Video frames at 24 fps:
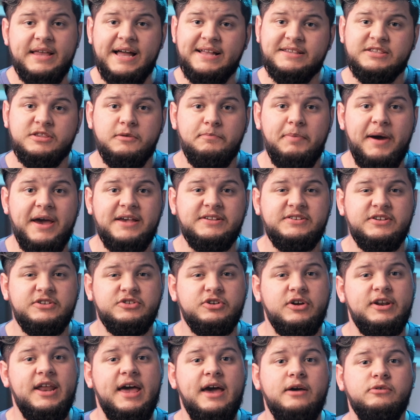that's the
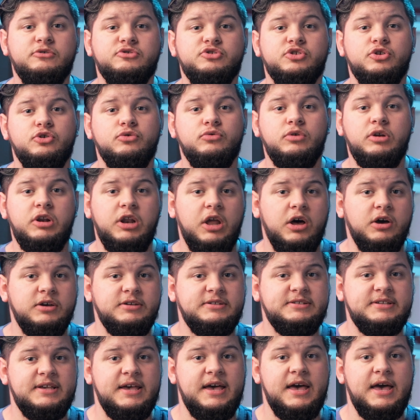basics on how to
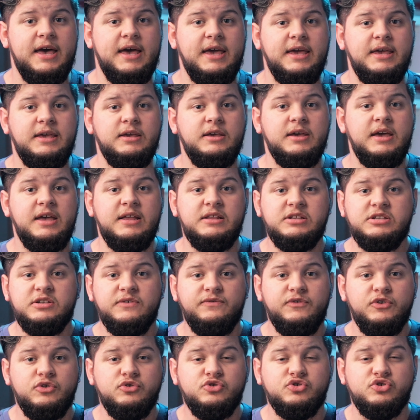light a
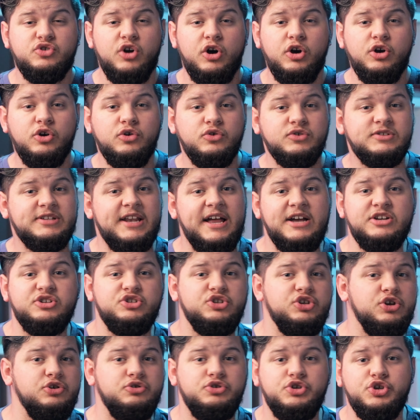interview style /
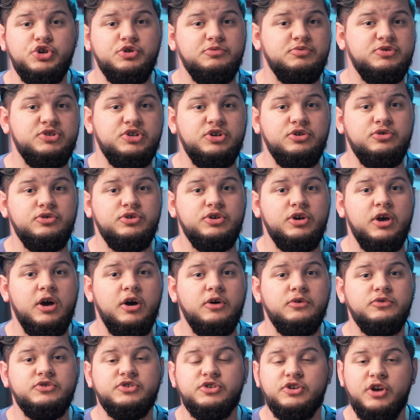YouTube
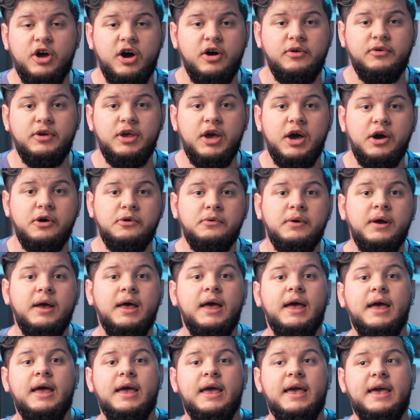studio scenario
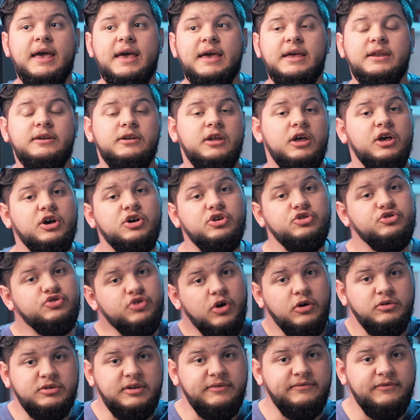in a
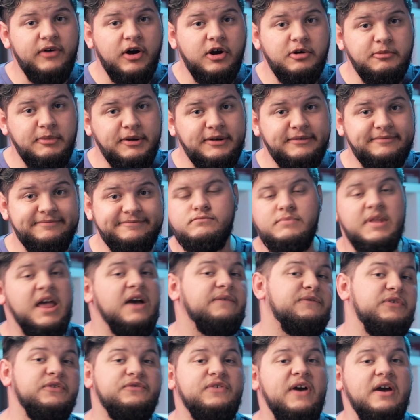controlled environment. Now,
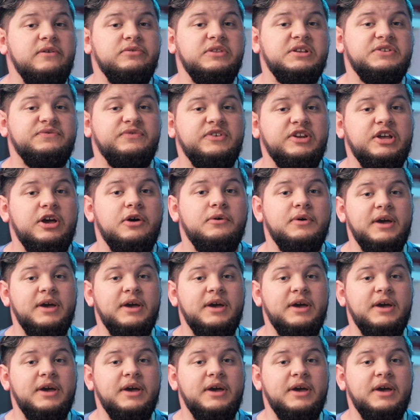if you found this video